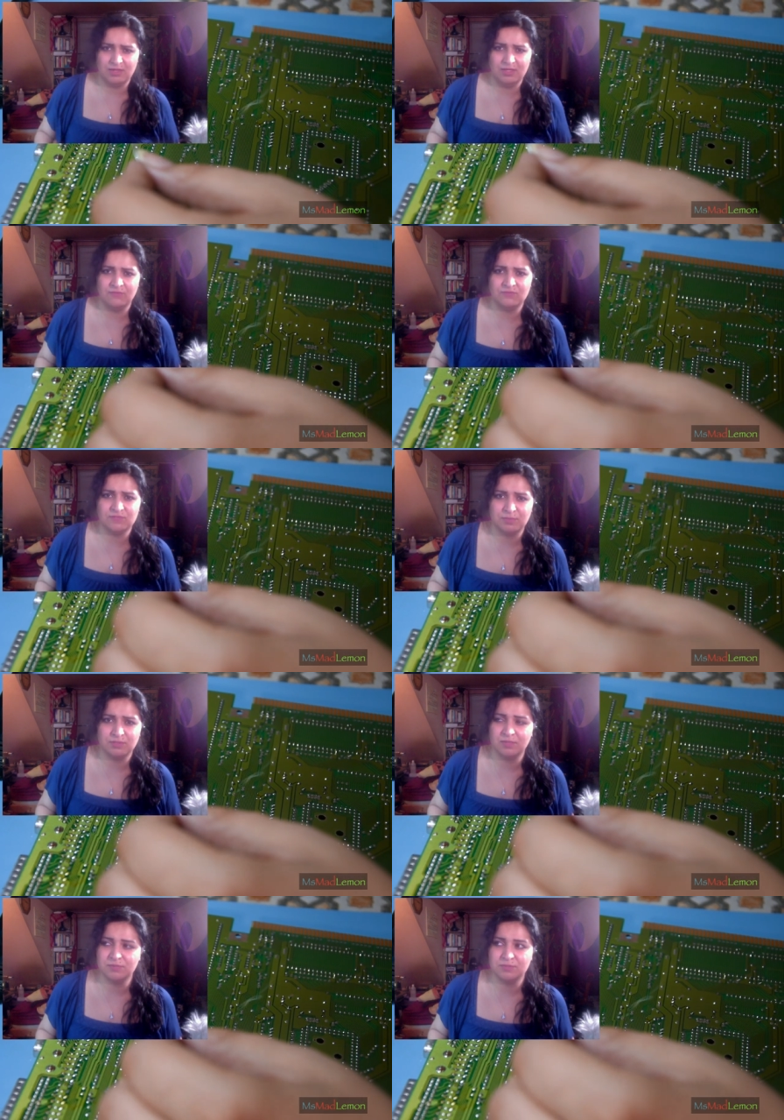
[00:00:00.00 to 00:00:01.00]
If someone
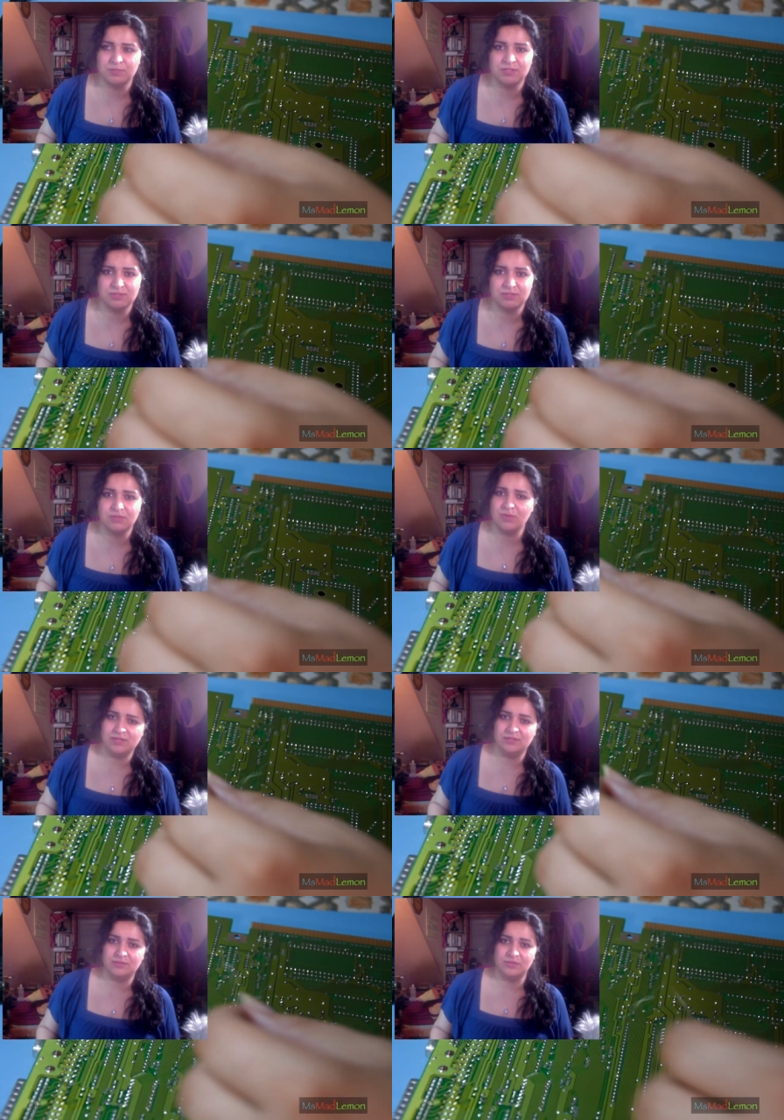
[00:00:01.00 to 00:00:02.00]
comes to me and says, oh, I
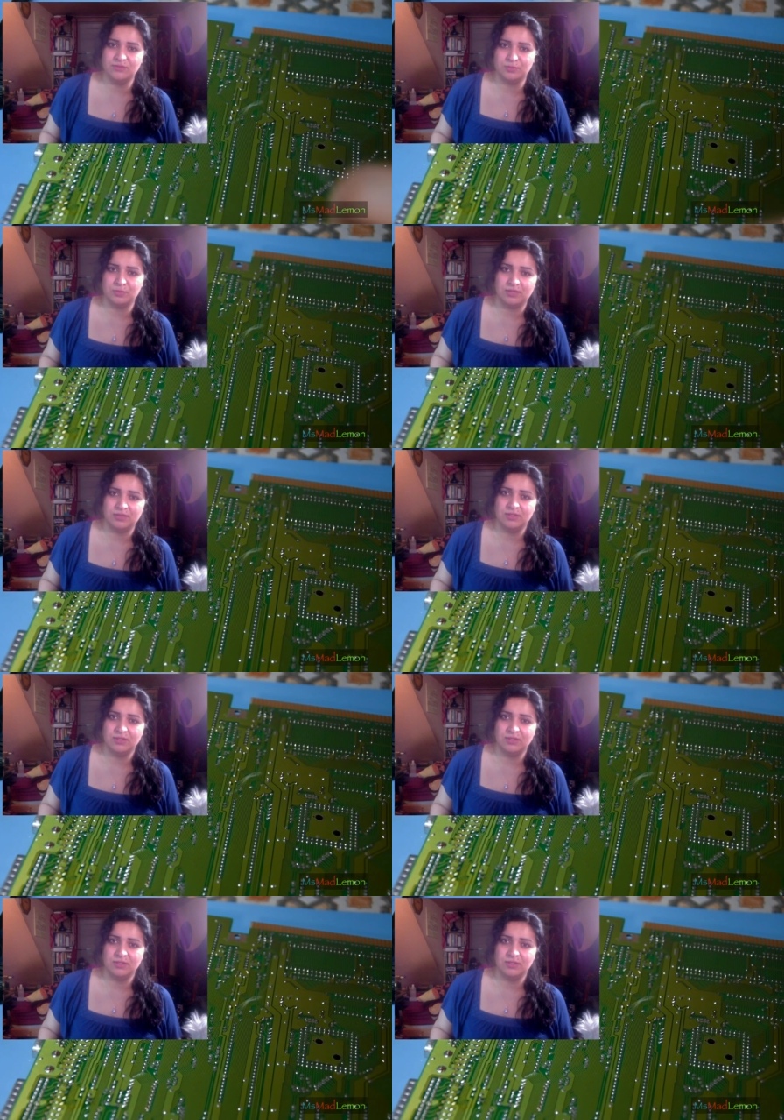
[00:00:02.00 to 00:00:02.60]
did a pride,